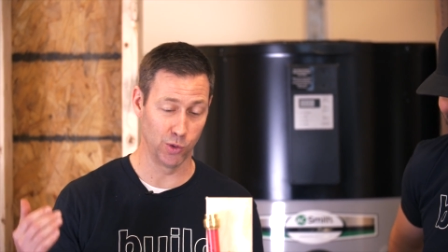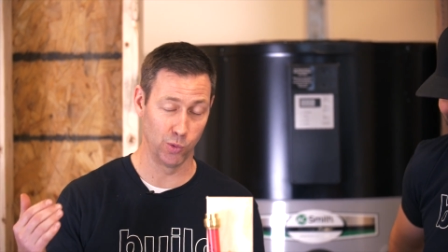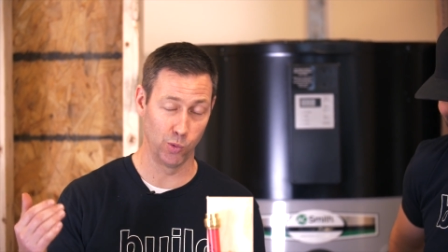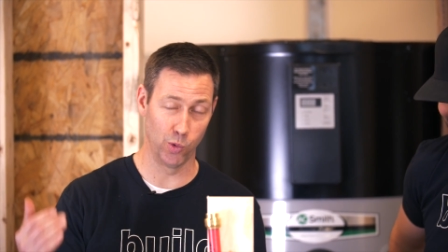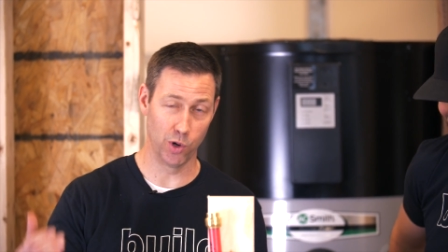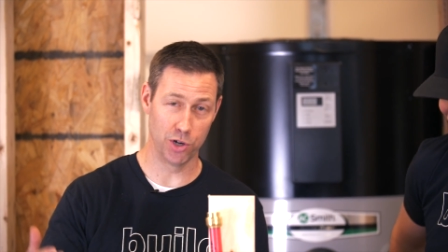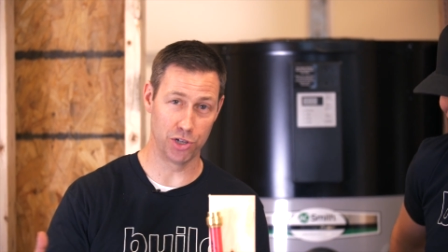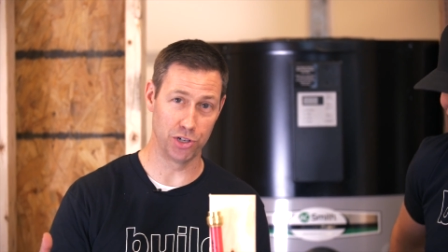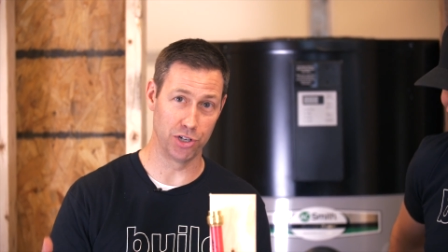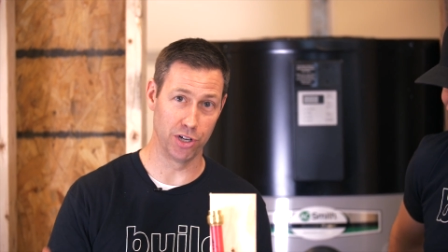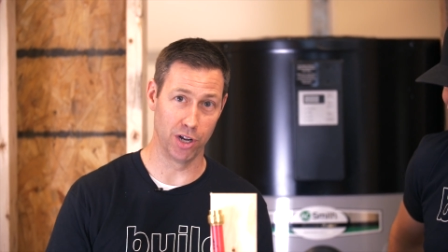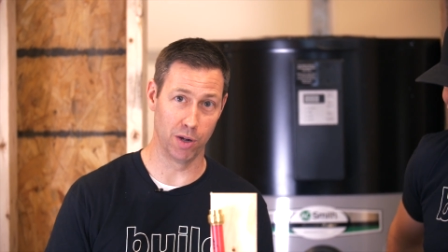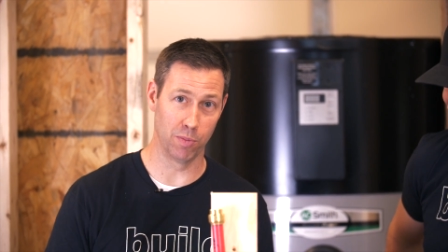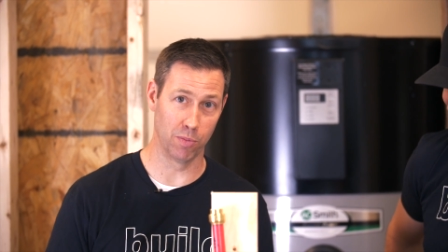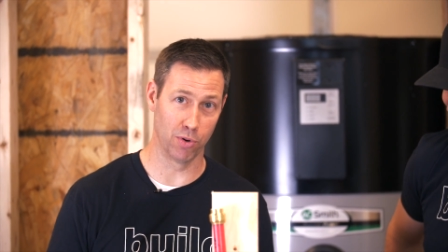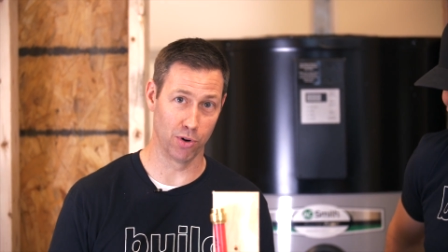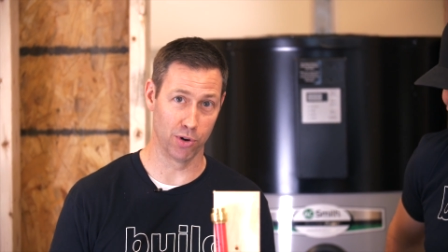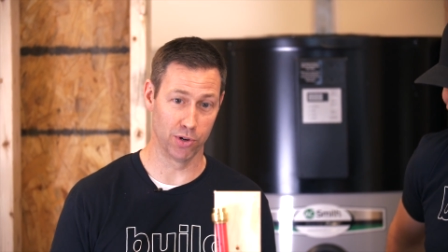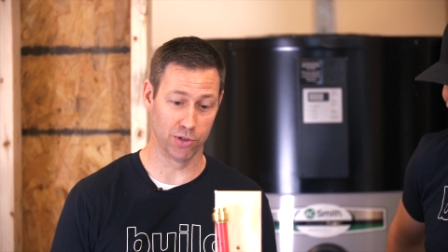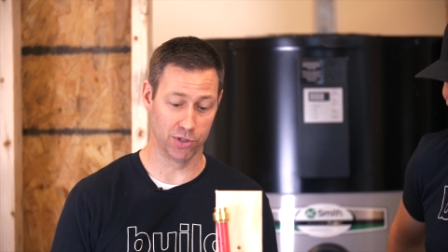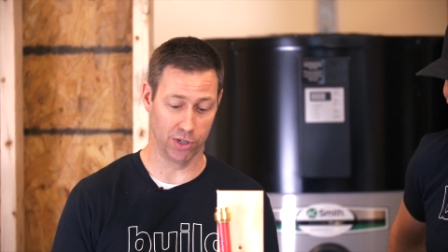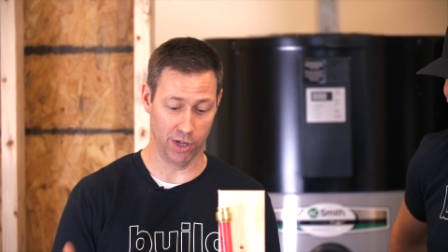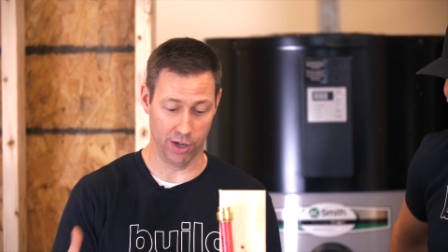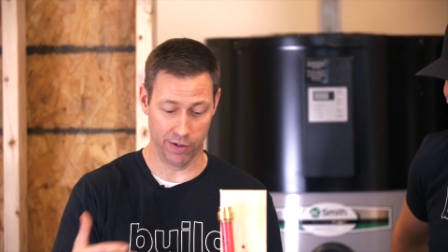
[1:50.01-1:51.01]
to which
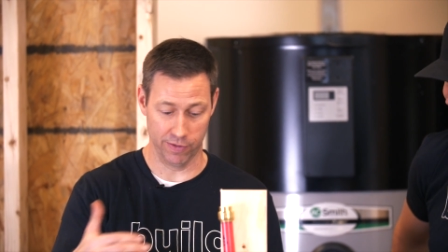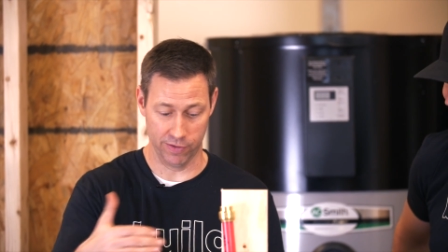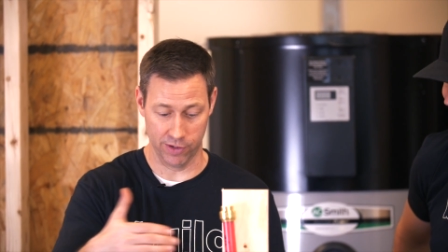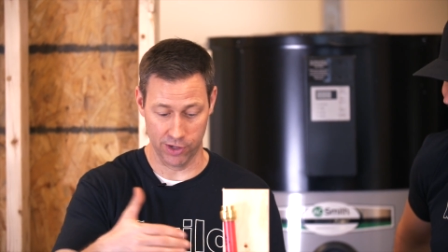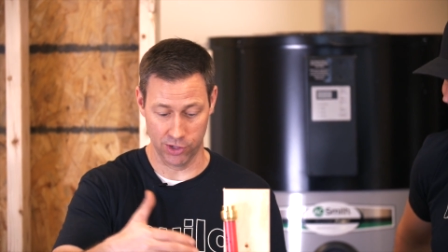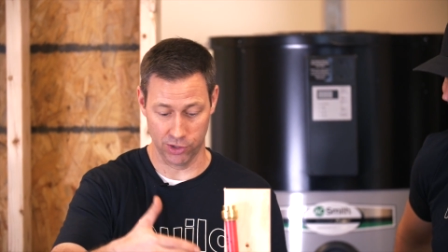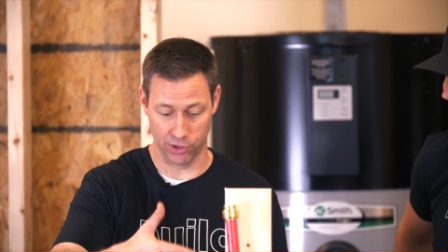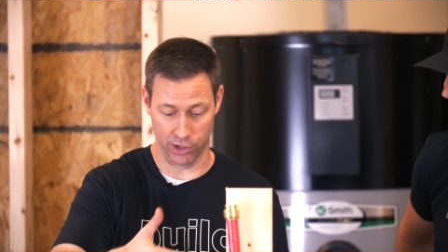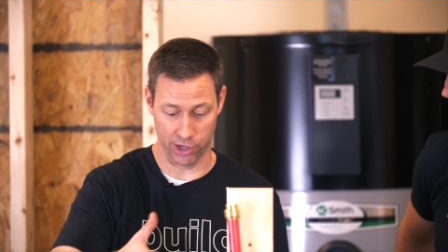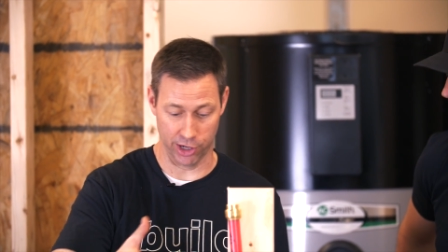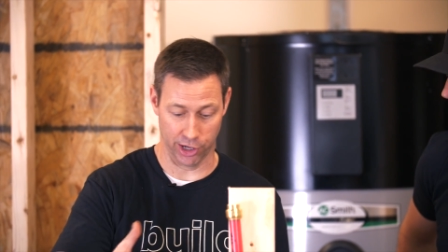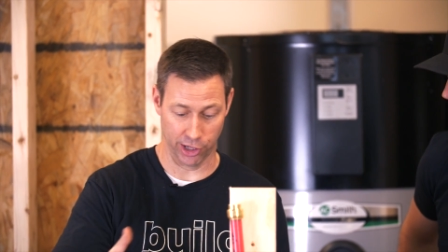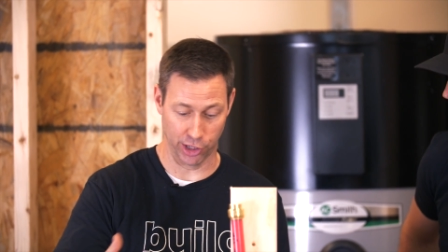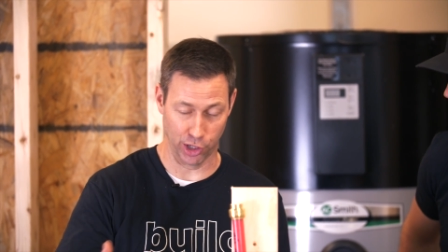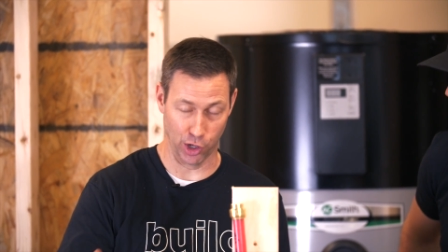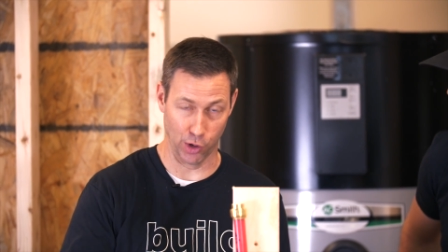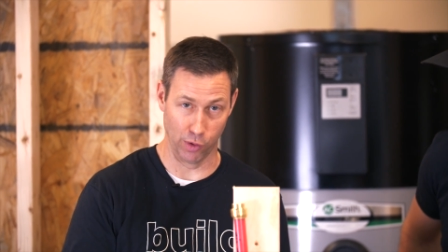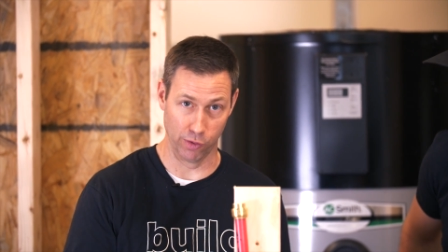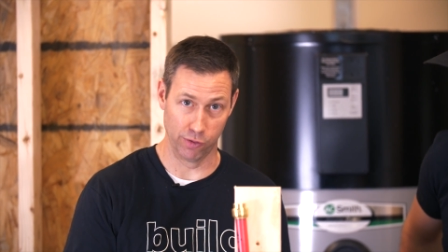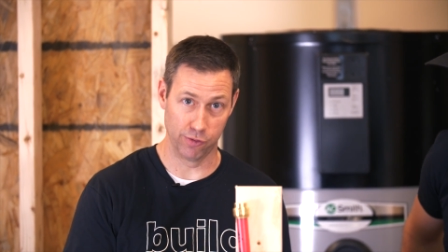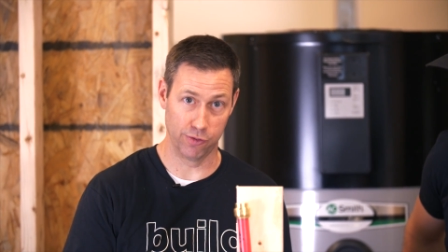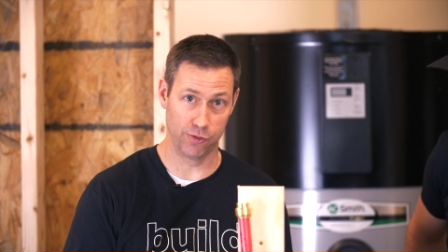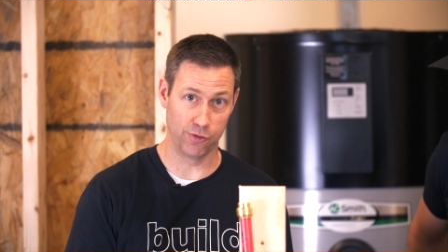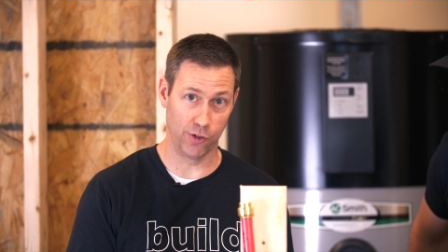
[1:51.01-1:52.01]
numbers of these are going to
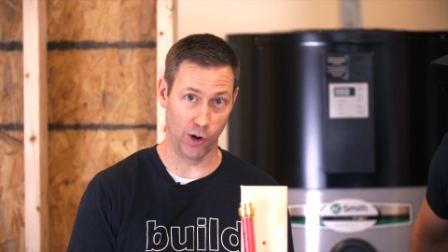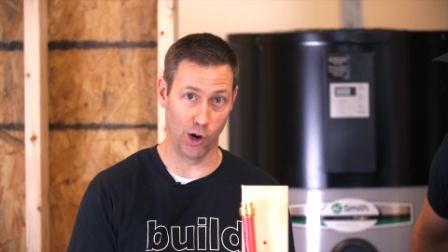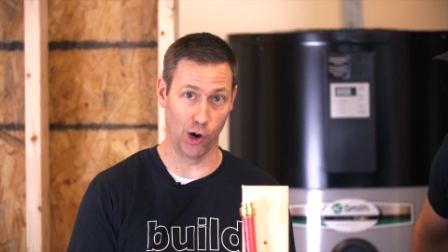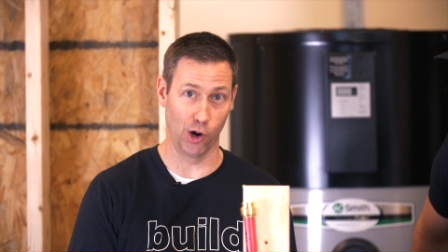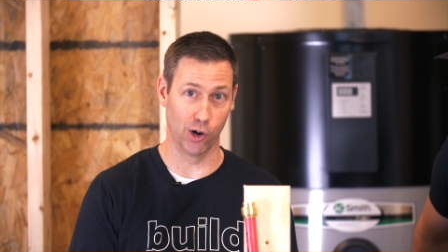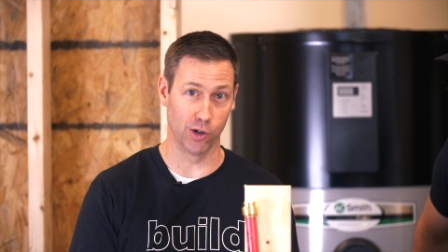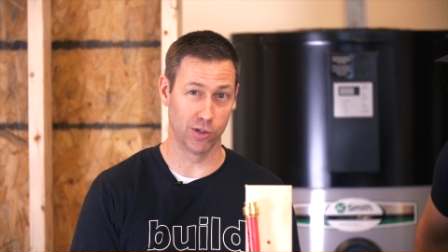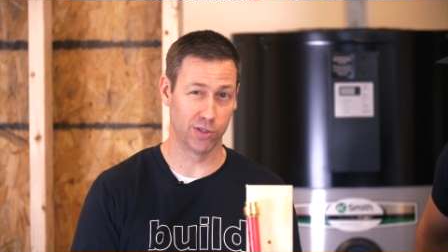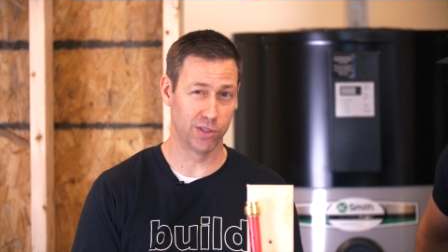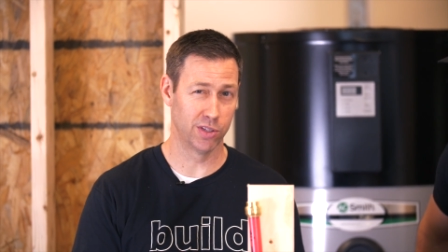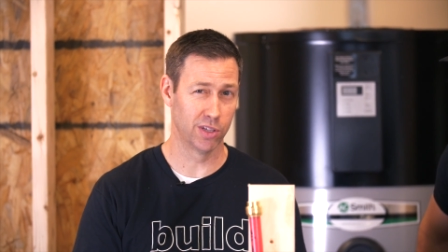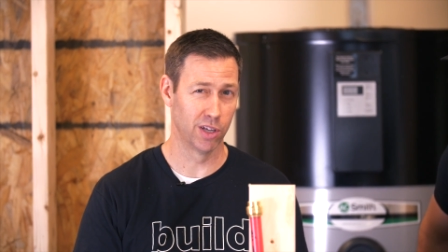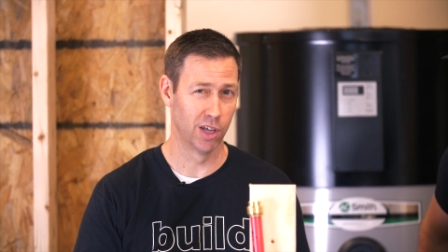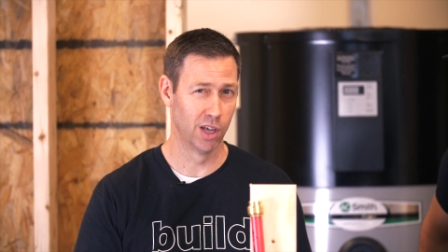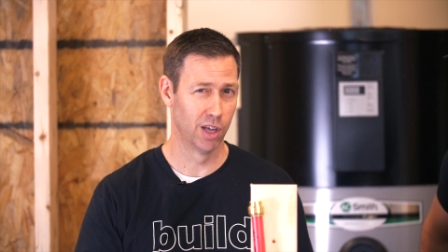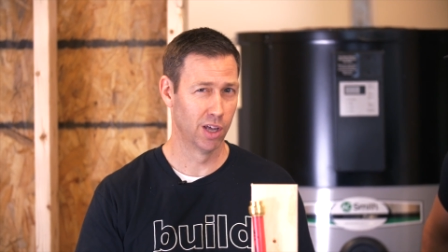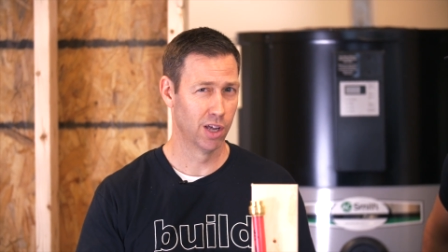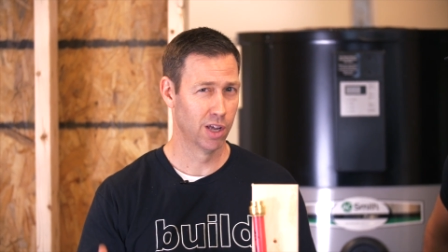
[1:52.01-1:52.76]
go first.